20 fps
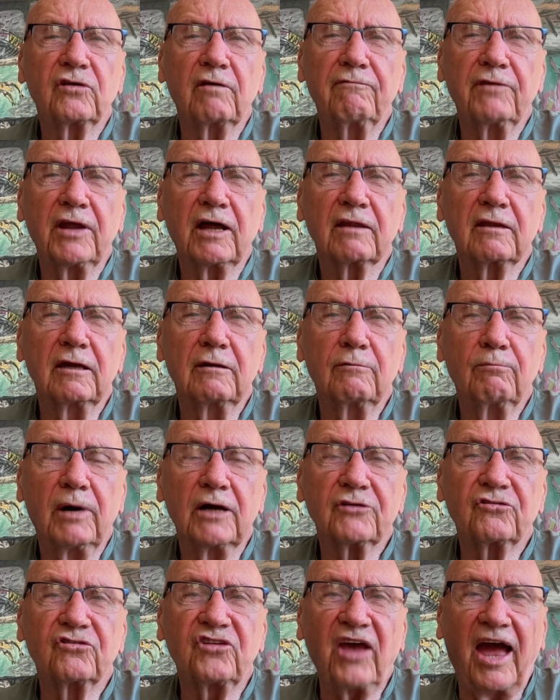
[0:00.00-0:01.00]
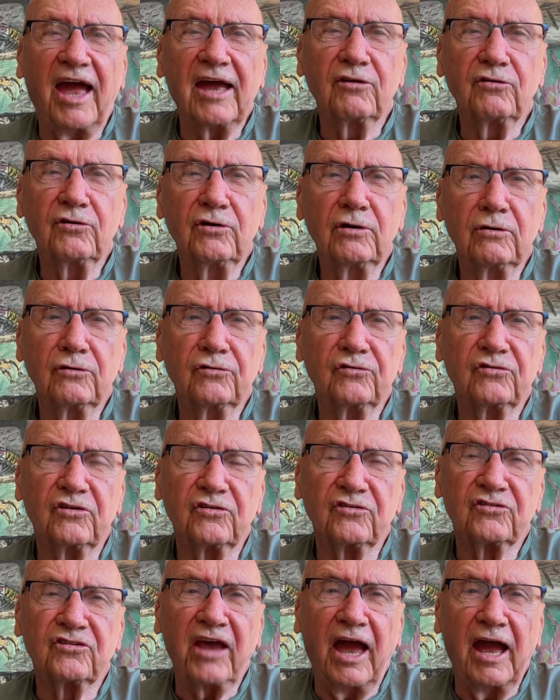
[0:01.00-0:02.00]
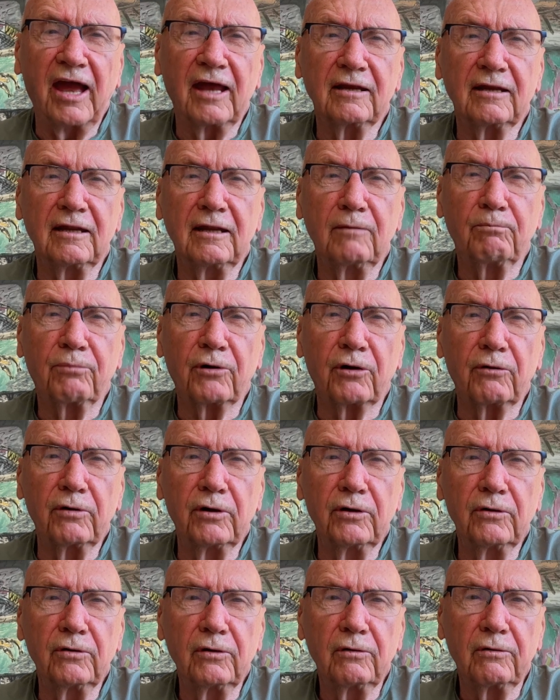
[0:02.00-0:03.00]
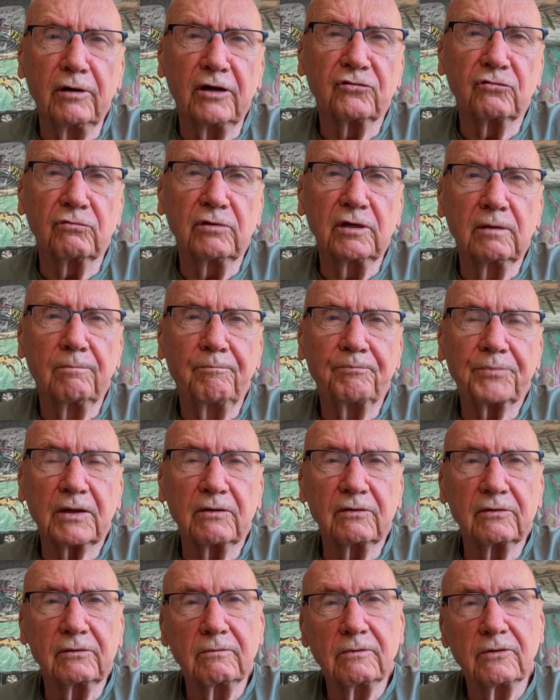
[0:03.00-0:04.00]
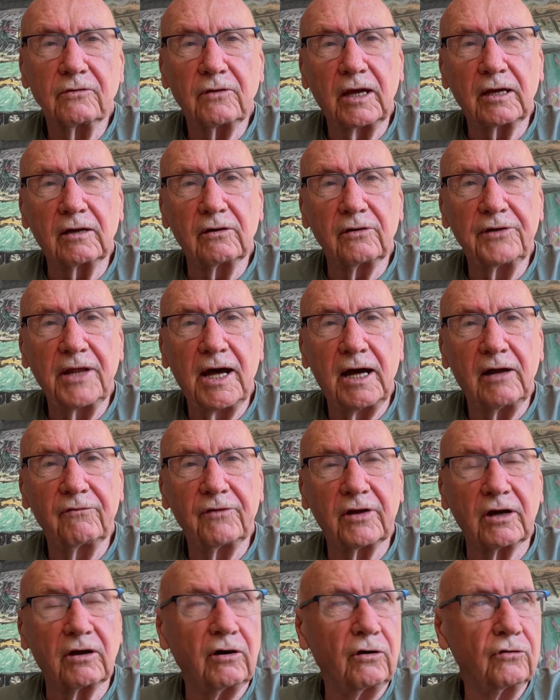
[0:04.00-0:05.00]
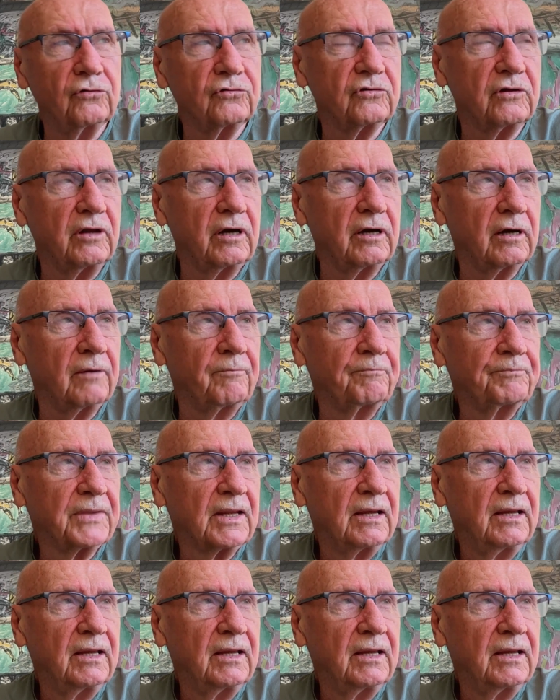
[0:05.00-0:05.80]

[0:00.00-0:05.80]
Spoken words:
of nothing but sand dunes and sand in Peru as we cycled down the coast there.